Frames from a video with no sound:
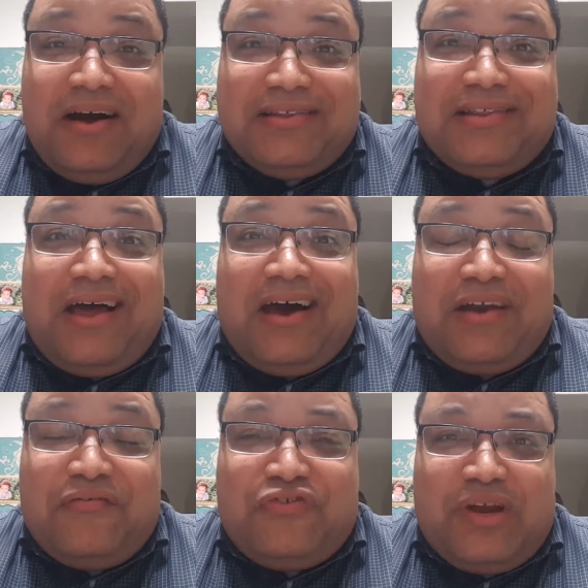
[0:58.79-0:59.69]
a lot
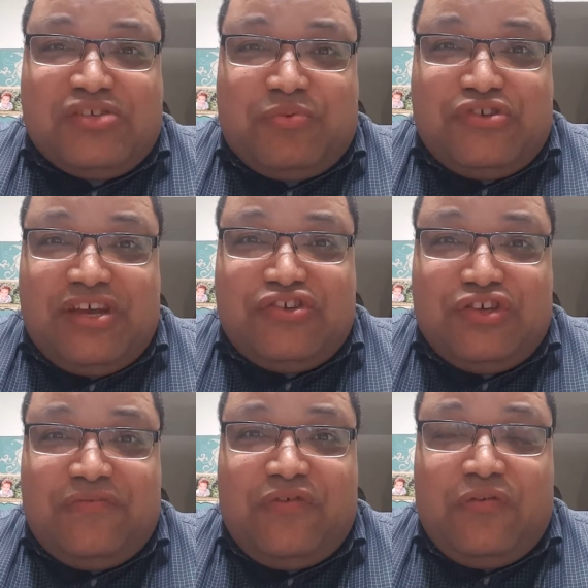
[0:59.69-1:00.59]
of
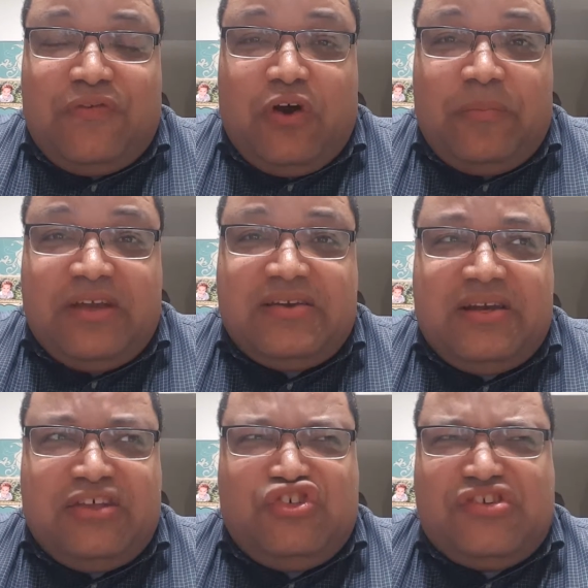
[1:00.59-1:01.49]
transportation
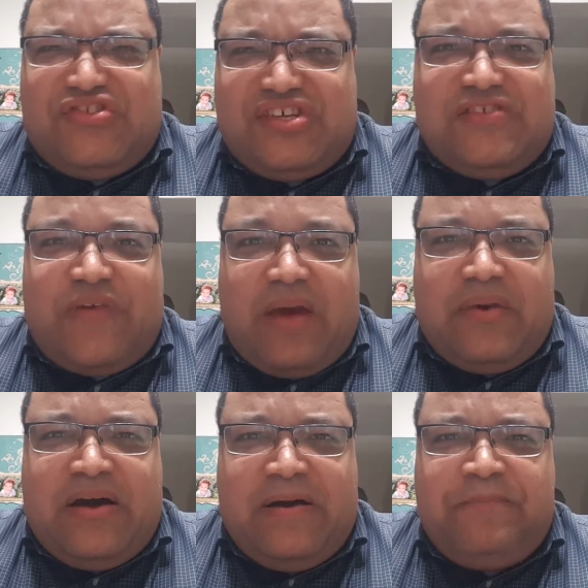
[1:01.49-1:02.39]
fulfillment logistics
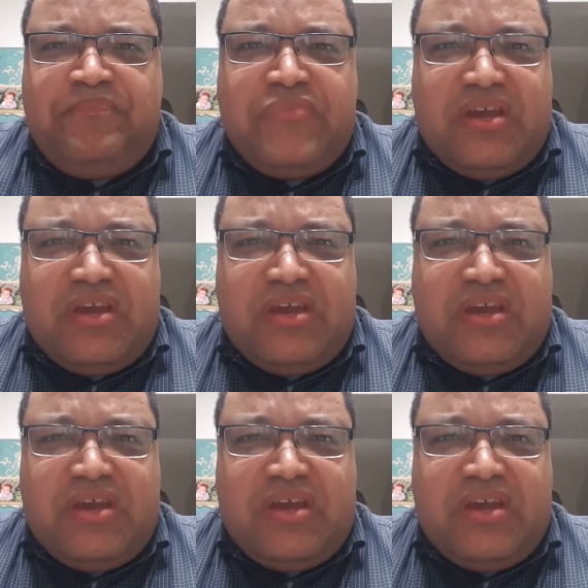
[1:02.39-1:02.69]
fam- um,